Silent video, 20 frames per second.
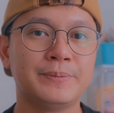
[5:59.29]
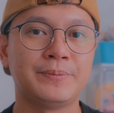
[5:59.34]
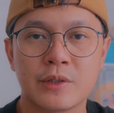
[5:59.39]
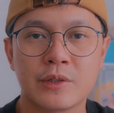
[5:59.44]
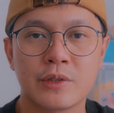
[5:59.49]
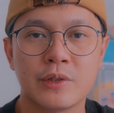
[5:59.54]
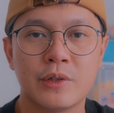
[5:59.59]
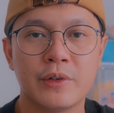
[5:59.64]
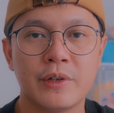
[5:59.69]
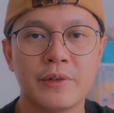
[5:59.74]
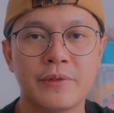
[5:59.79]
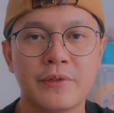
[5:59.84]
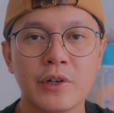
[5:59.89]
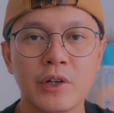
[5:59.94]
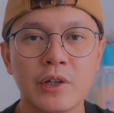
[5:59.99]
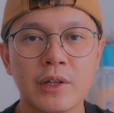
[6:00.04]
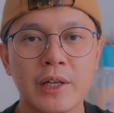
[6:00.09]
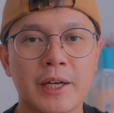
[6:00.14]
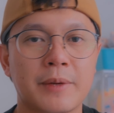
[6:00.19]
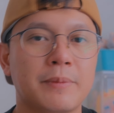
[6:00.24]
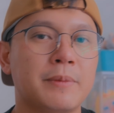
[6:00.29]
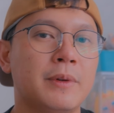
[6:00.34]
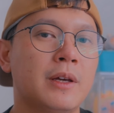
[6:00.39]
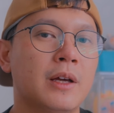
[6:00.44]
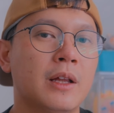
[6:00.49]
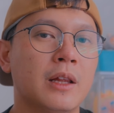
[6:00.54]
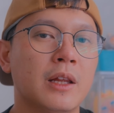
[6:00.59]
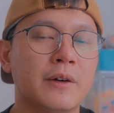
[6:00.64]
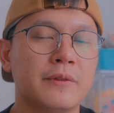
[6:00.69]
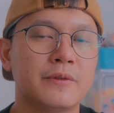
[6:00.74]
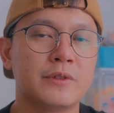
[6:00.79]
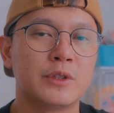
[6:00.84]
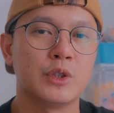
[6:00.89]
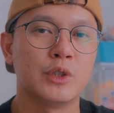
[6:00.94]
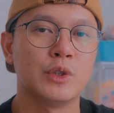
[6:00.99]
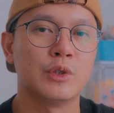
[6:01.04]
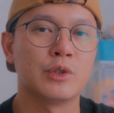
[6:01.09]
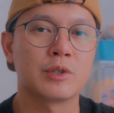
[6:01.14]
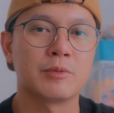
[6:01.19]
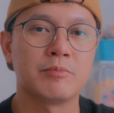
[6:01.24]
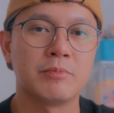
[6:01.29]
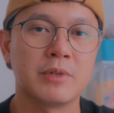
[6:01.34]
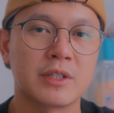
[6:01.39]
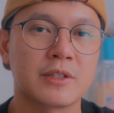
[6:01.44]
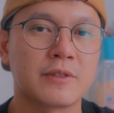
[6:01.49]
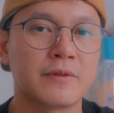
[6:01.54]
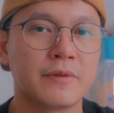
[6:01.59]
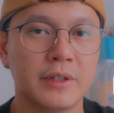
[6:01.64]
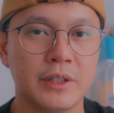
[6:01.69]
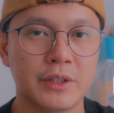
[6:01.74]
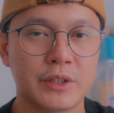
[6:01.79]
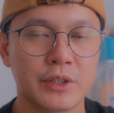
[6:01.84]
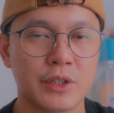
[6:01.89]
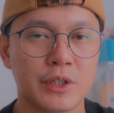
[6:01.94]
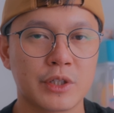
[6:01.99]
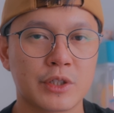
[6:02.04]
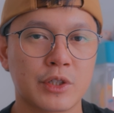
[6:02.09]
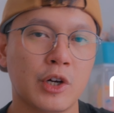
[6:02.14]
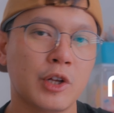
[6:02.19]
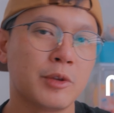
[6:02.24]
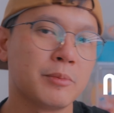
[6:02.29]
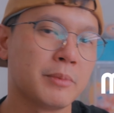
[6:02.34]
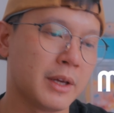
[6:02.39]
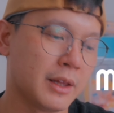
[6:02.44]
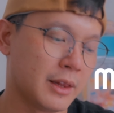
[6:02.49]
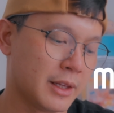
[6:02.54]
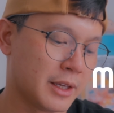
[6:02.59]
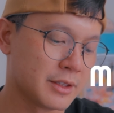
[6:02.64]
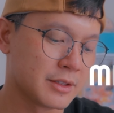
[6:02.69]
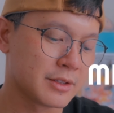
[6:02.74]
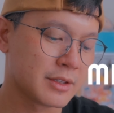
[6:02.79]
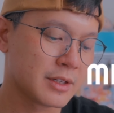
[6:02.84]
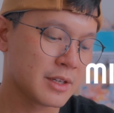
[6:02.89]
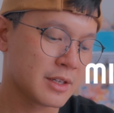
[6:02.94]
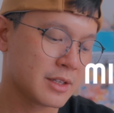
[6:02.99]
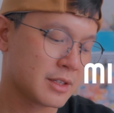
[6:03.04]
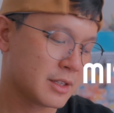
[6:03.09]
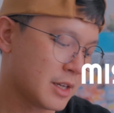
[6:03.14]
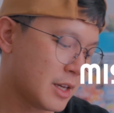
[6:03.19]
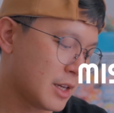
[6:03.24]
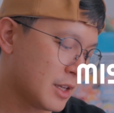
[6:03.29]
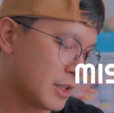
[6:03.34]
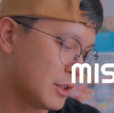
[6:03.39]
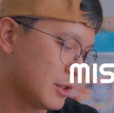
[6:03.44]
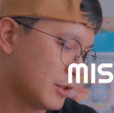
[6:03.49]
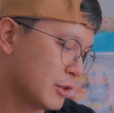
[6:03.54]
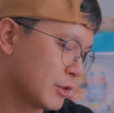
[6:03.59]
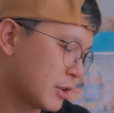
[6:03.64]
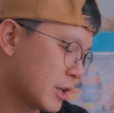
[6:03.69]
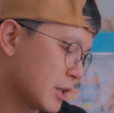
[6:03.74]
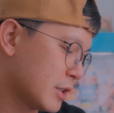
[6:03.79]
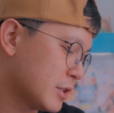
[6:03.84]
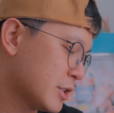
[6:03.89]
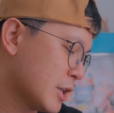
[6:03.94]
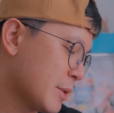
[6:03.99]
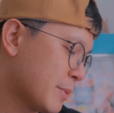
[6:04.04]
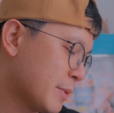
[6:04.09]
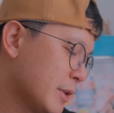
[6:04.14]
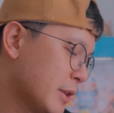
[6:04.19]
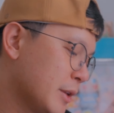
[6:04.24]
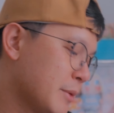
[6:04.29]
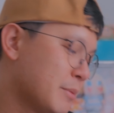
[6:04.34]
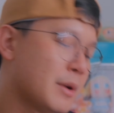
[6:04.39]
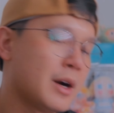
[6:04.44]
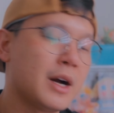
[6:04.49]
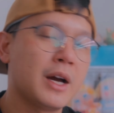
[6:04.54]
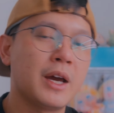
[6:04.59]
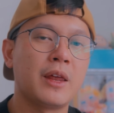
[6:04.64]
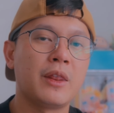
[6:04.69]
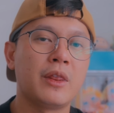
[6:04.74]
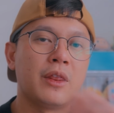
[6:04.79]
So if you're like me, I love to use mist filters on my lenses, and you can separately buy